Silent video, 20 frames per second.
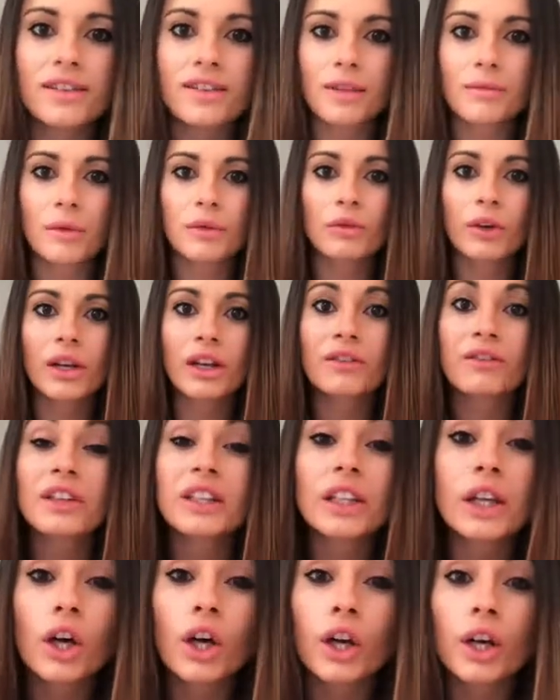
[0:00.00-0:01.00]
I'm avoiding
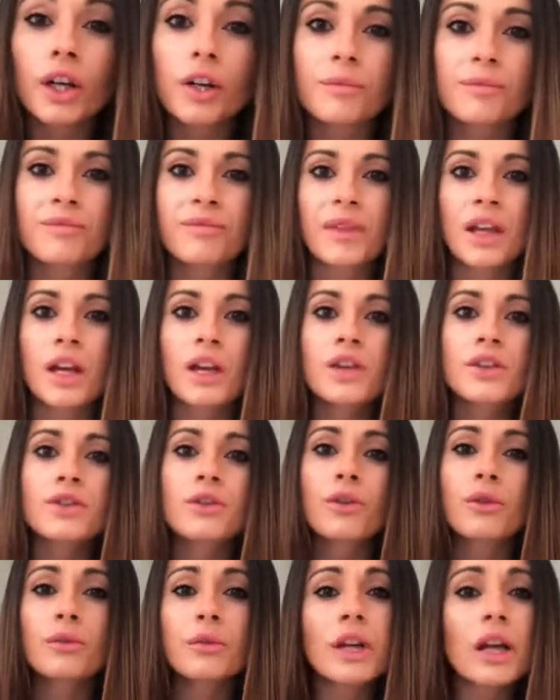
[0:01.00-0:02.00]
feeling hurt. So
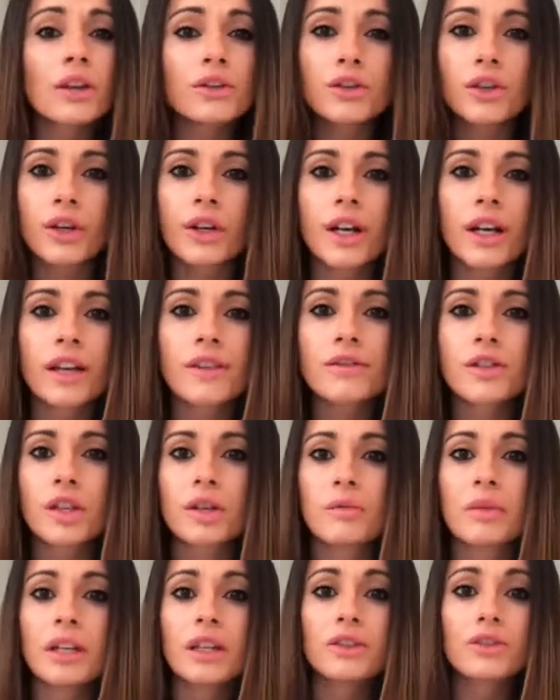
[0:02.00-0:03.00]
3 alternatives could
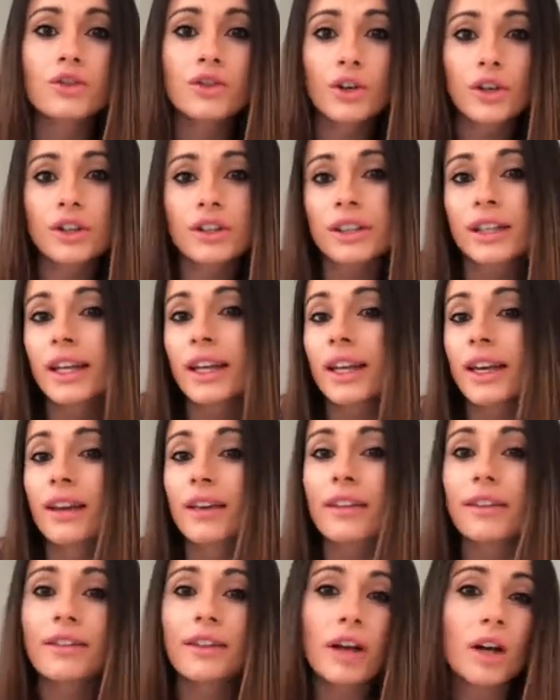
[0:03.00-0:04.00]
be journaling,
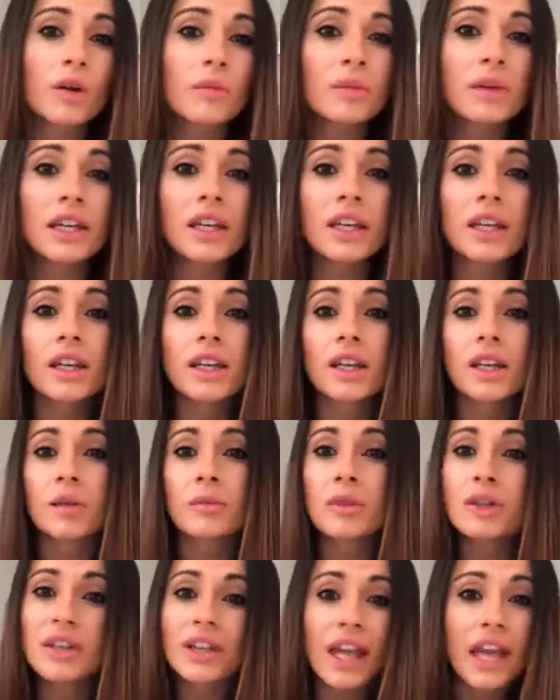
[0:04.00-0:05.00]
therapy,
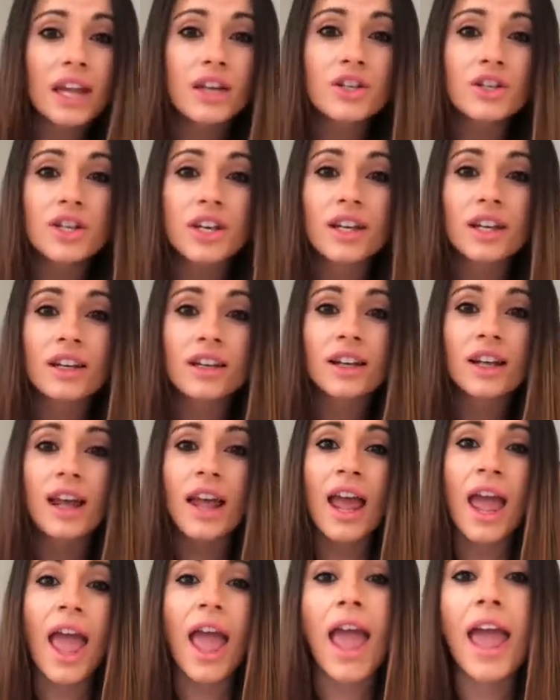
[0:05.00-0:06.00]
communication.
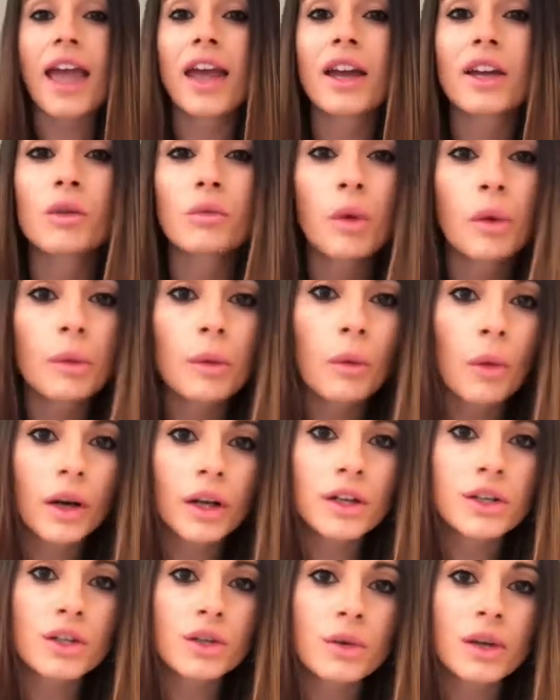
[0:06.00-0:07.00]
And what we want
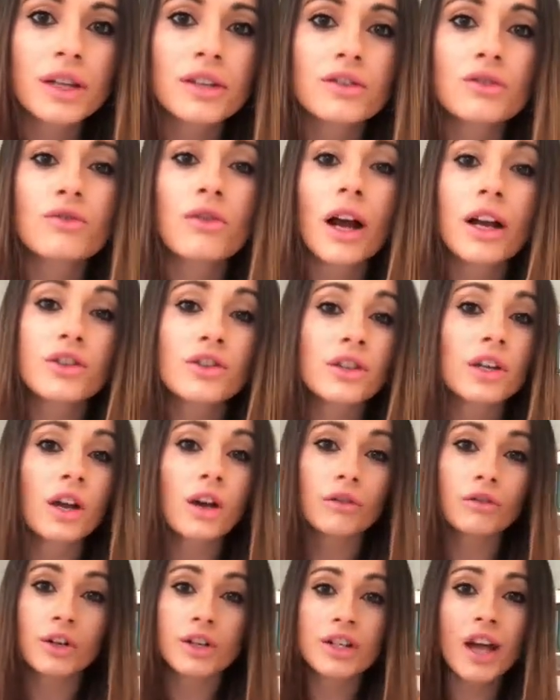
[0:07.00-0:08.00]
to do is gradually
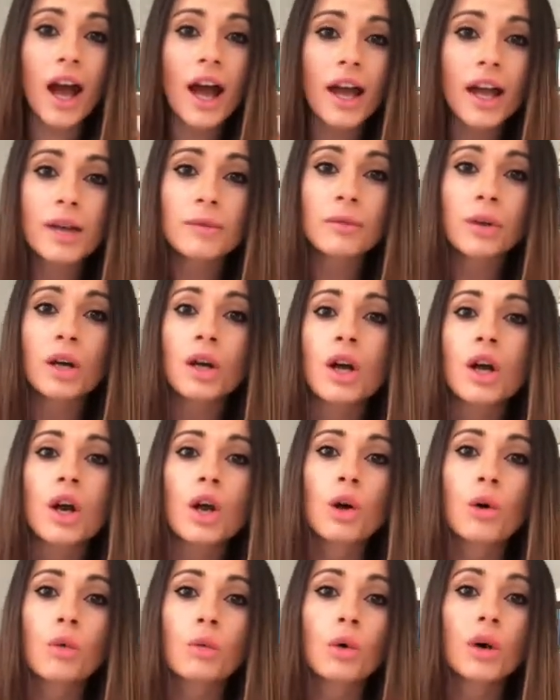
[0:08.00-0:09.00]
over time
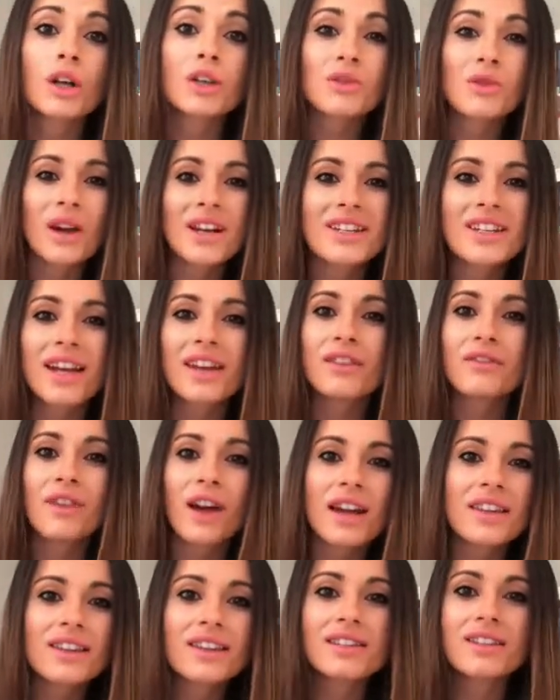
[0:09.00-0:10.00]
work to identify
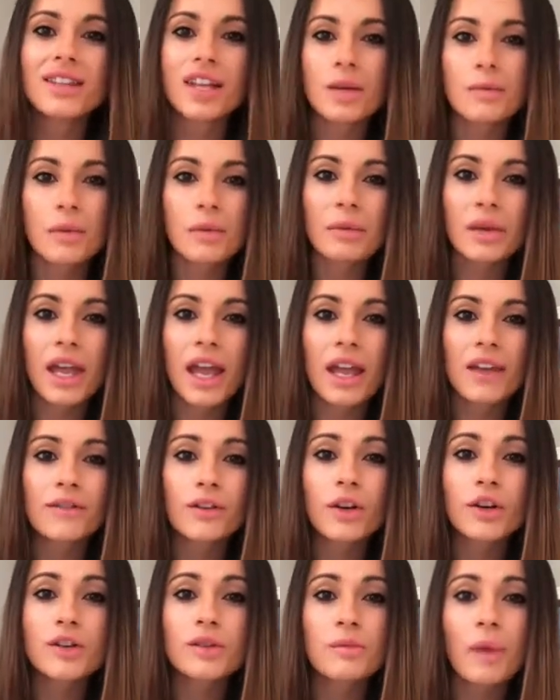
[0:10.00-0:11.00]
these schema
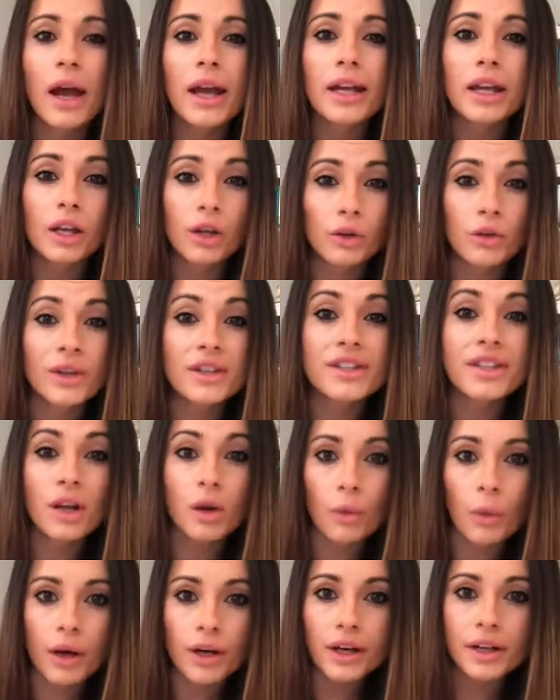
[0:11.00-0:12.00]
behaviors by increasing
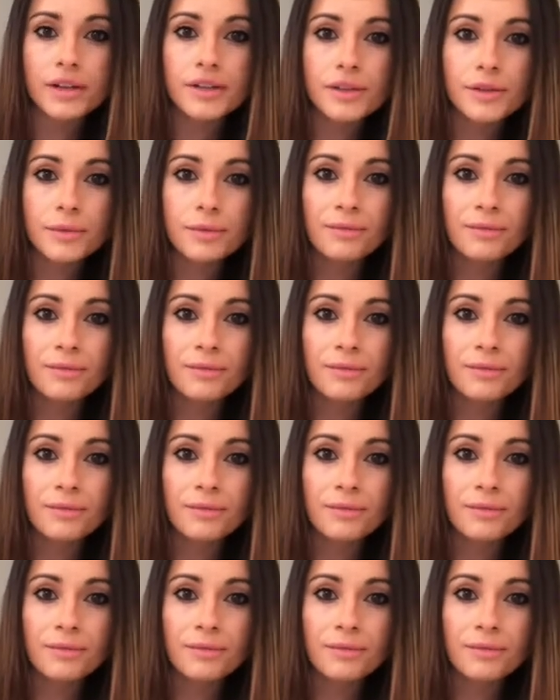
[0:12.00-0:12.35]
awareness.